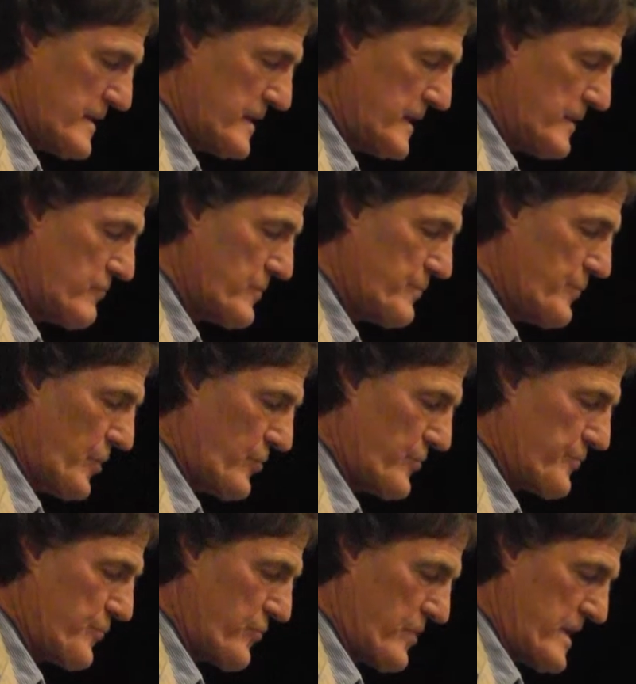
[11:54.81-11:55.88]
He would
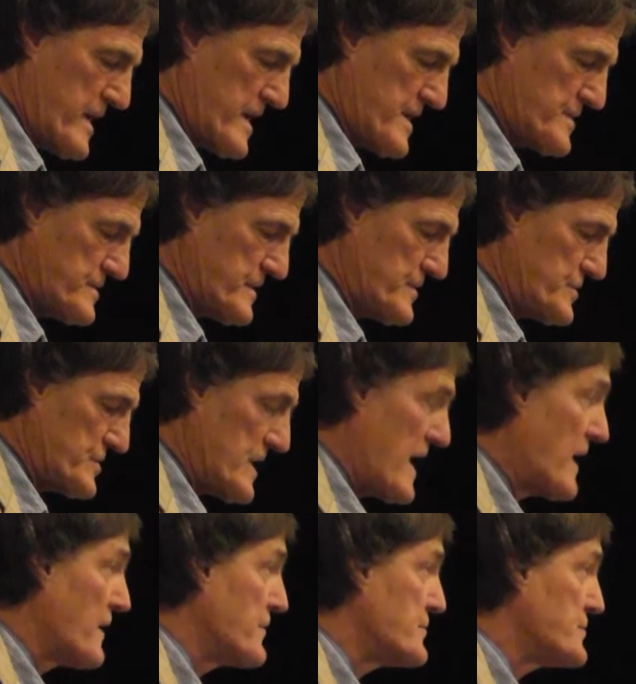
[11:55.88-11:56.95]
both praise and
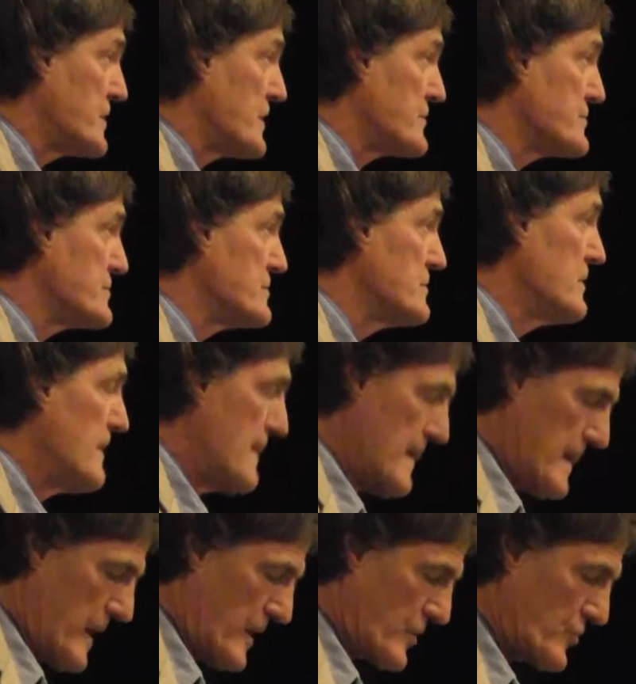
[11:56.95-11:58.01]
challenge us,
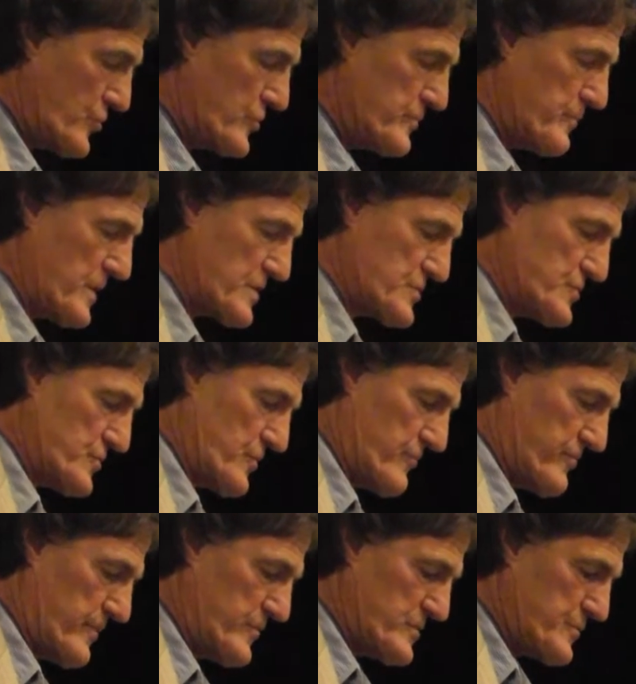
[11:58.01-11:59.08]
a good mixture
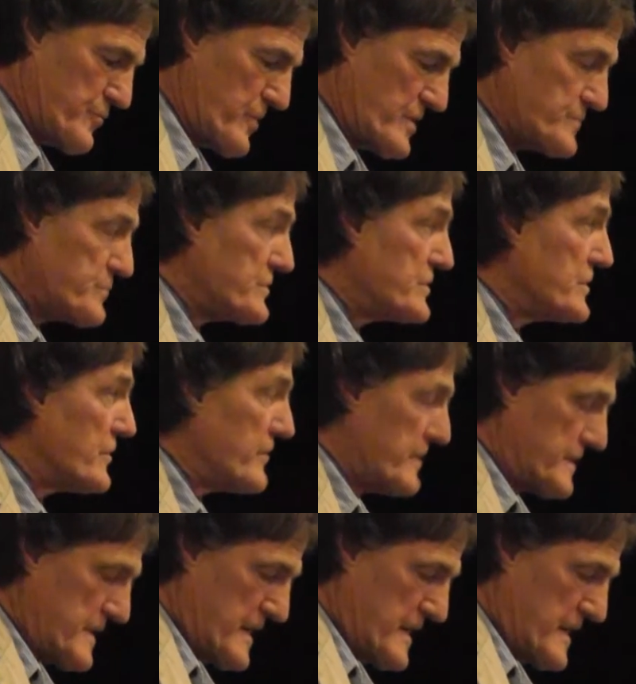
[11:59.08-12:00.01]
from his Presbyterian